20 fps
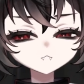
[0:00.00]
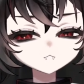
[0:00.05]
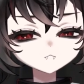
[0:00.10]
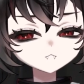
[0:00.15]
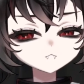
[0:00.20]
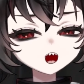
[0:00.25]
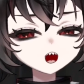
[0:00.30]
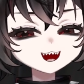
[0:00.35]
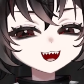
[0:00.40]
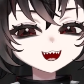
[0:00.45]

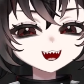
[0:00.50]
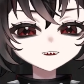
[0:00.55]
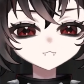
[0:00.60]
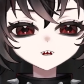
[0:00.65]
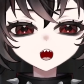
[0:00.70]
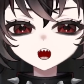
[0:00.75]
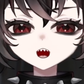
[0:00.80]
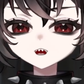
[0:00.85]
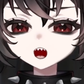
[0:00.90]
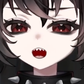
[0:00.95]
They're not my
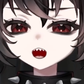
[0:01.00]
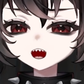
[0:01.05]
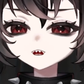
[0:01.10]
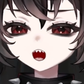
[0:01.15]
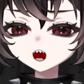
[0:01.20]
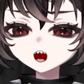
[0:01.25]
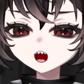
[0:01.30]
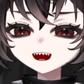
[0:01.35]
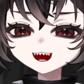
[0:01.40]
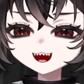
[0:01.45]

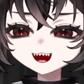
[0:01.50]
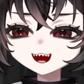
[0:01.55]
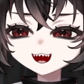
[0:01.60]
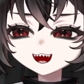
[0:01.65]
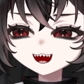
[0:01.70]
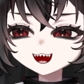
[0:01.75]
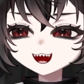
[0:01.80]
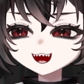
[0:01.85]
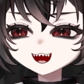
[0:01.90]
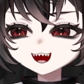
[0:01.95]
favorite,
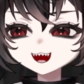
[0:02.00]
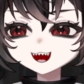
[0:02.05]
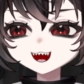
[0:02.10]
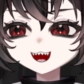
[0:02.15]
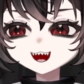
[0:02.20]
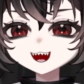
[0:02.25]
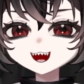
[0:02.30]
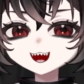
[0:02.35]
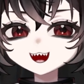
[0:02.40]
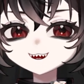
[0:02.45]
you
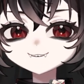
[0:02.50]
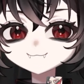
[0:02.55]
know?